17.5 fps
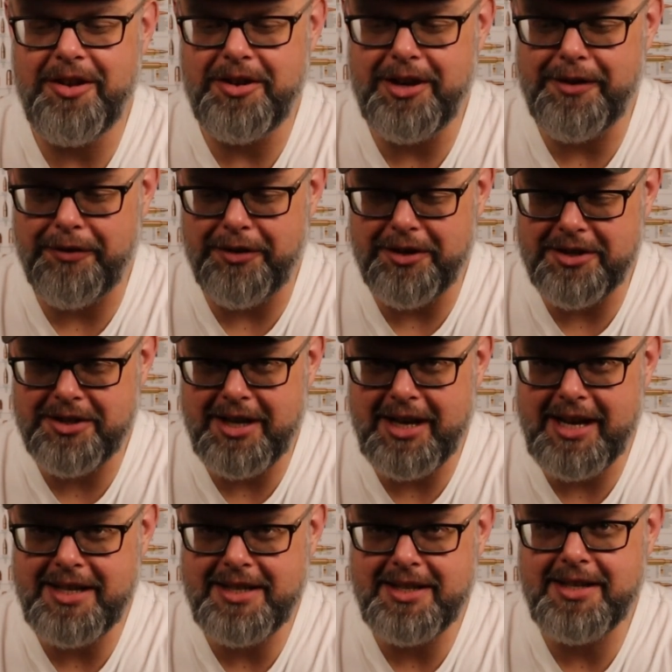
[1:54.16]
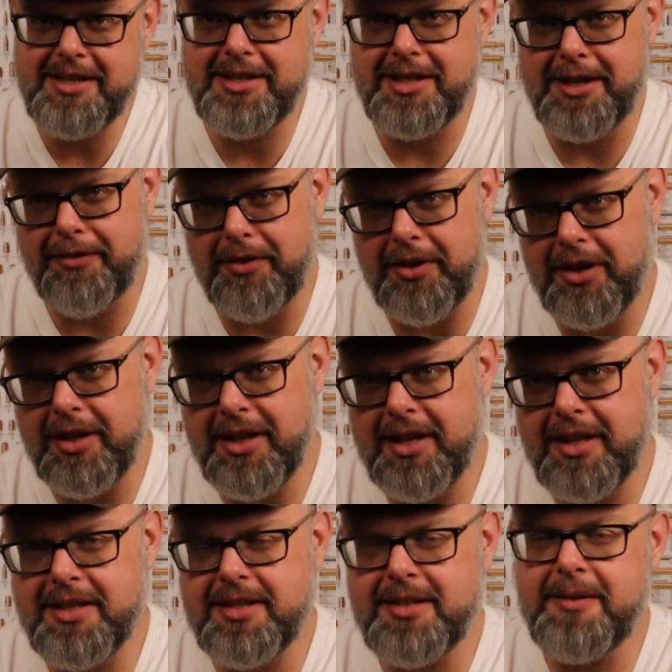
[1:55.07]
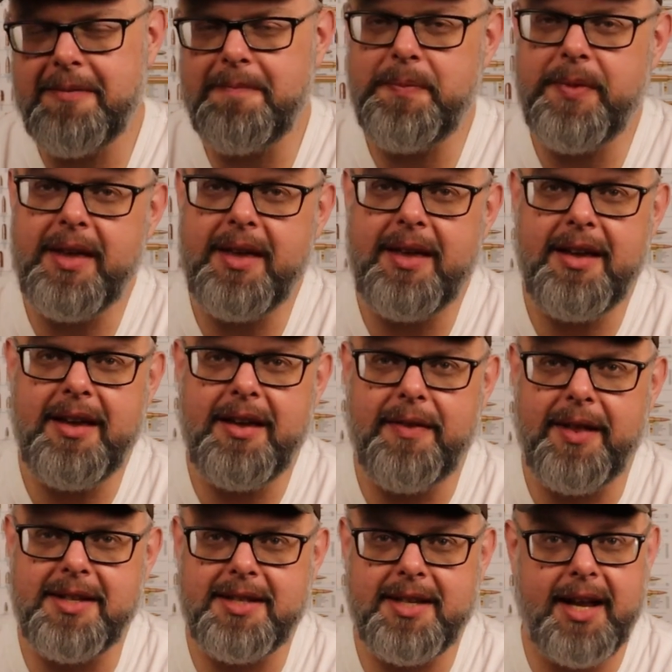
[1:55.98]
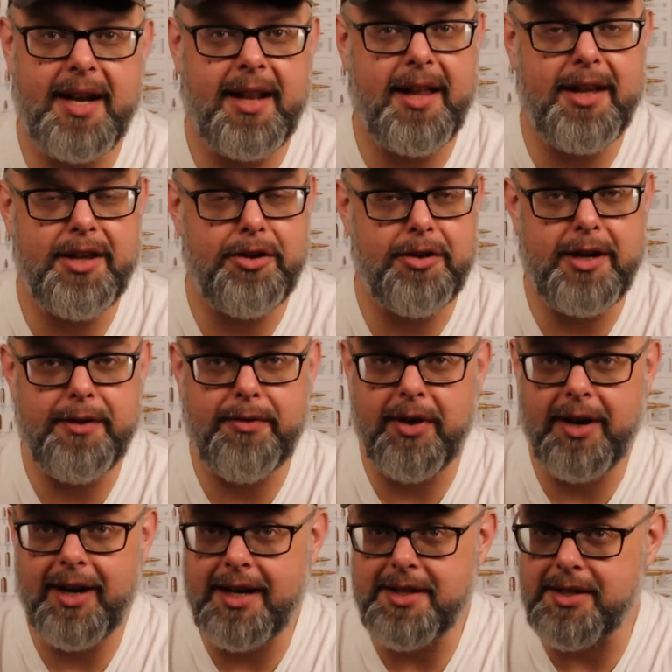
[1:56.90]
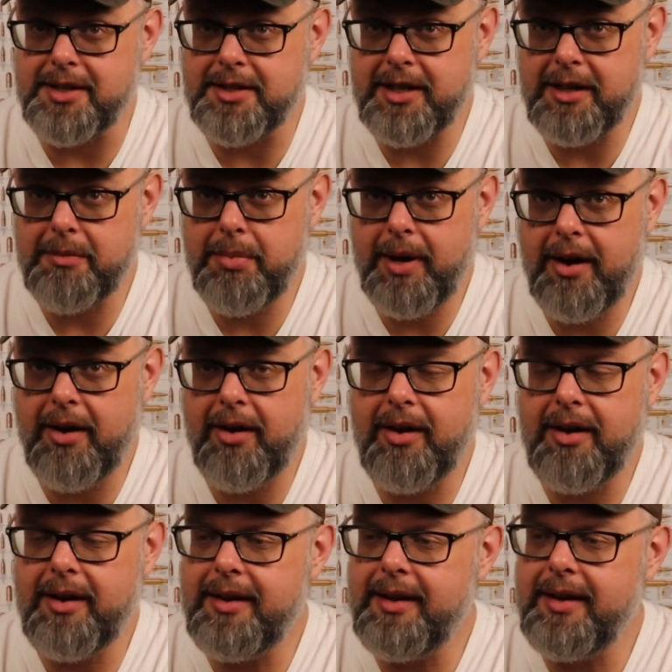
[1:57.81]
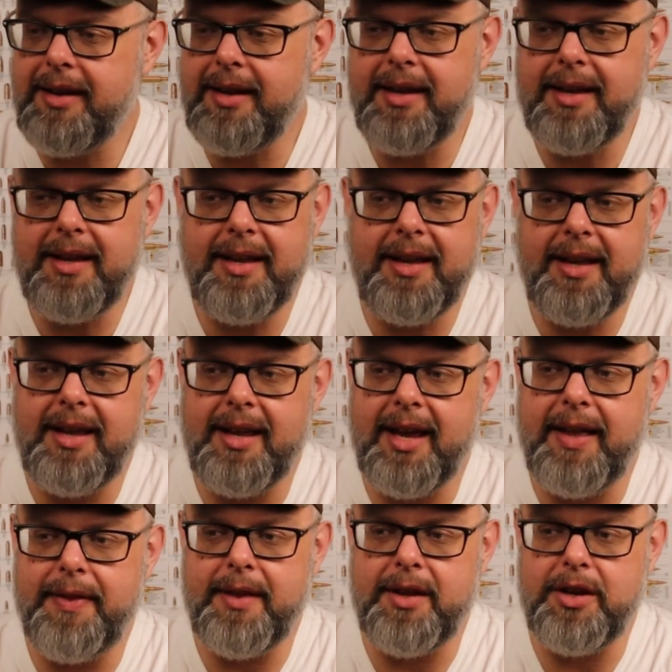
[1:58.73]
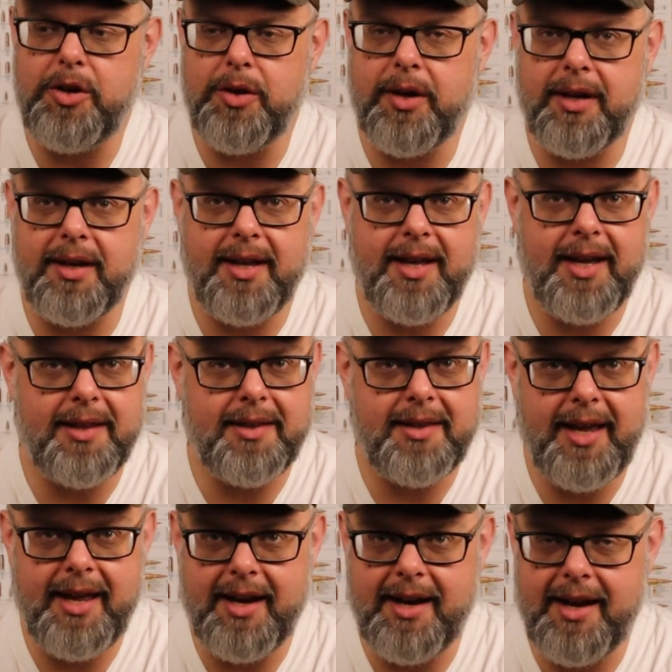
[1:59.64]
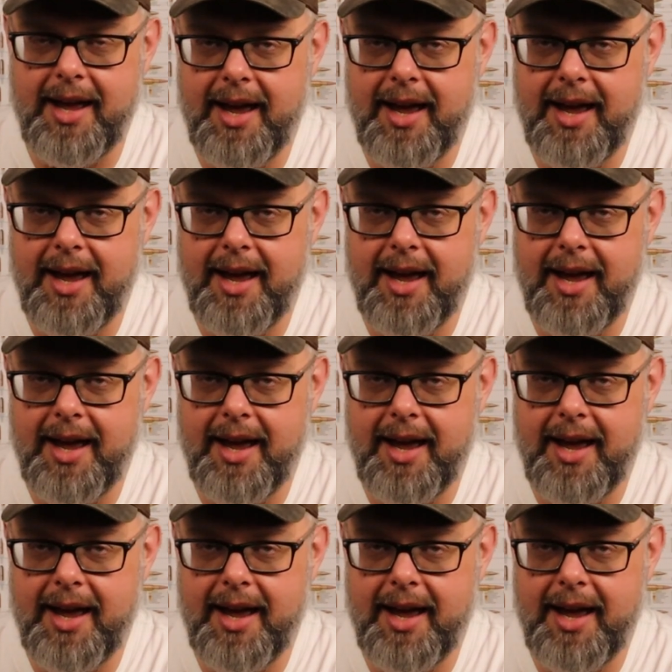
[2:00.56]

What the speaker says: Different sizes, different lengths. That's kind of like your different kinds of stick powder. And then you can cut that in